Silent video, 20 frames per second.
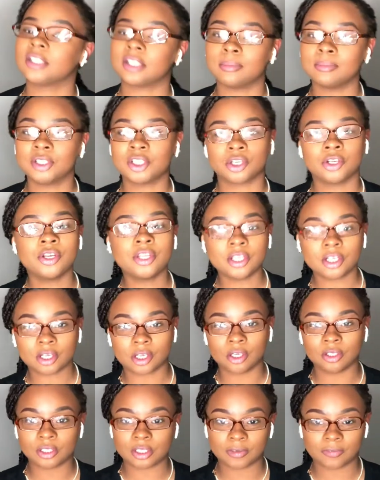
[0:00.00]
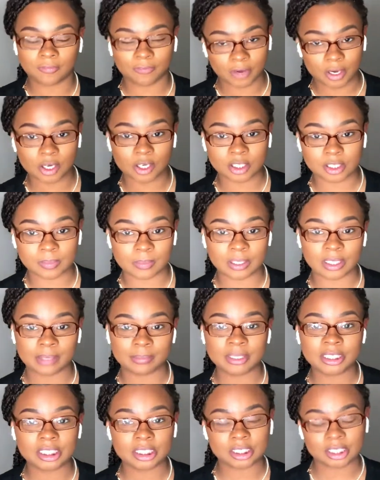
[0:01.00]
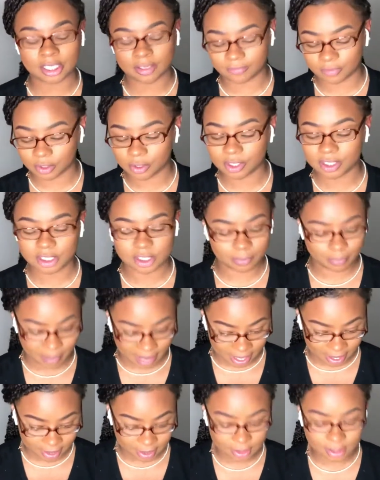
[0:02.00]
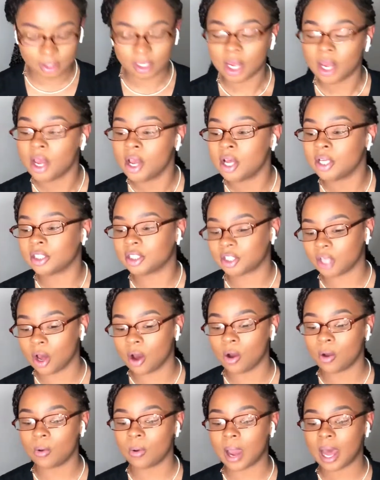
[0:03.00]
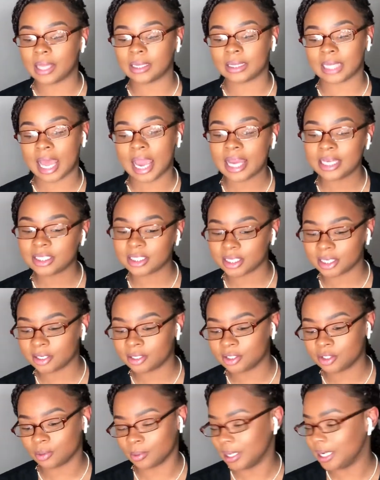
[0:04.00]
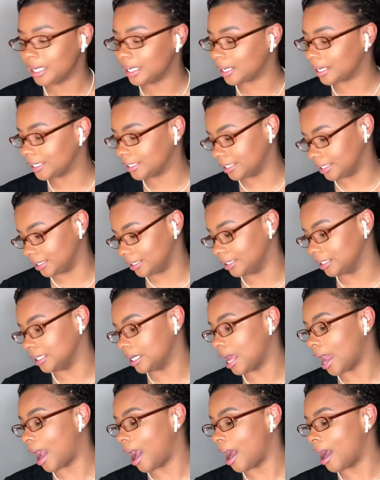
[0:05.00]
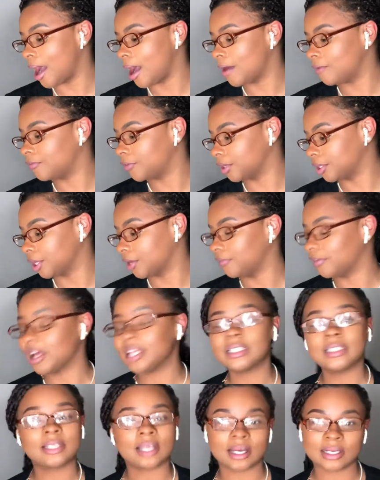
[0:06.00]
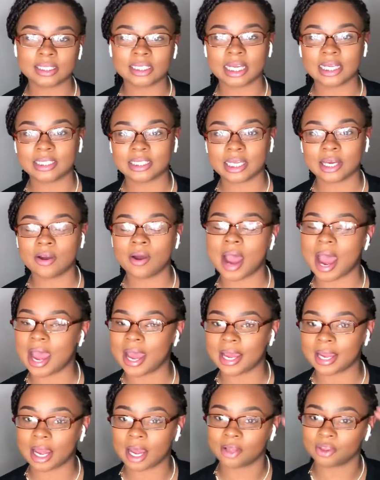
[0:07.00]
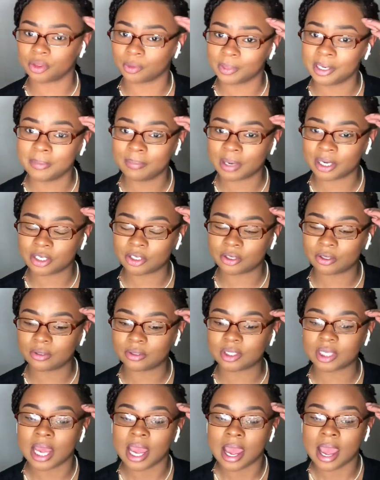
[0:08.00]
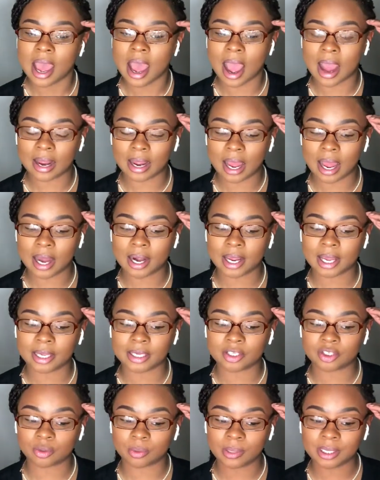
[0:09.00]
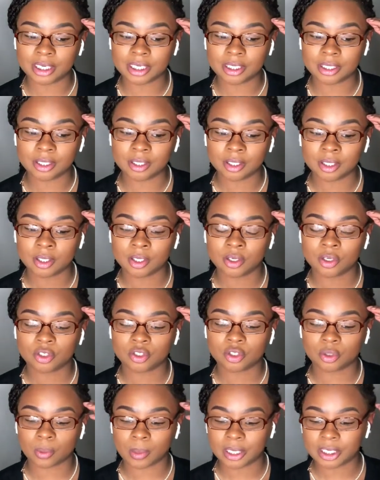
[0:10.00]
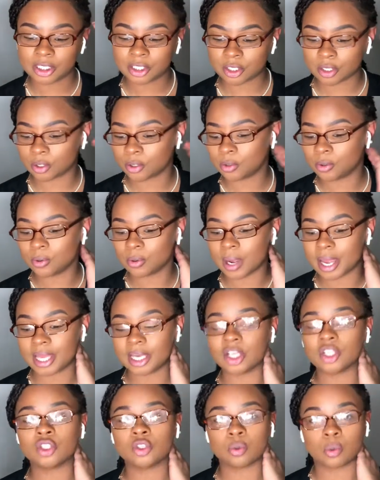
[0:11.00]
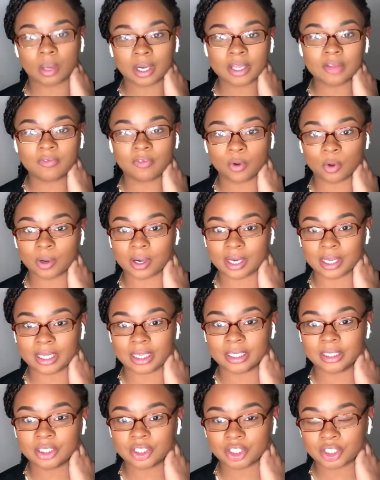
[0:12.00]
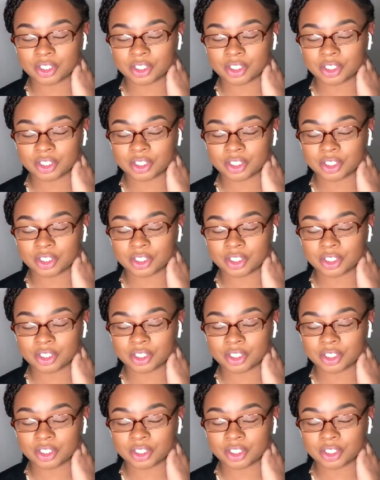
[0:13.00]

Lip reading: to show you the closure first, but let me just give you the specs. So last year in 2019, for their Valentine's Day sale, I had got three bundles. I got a 20, 22, and a 24 inch.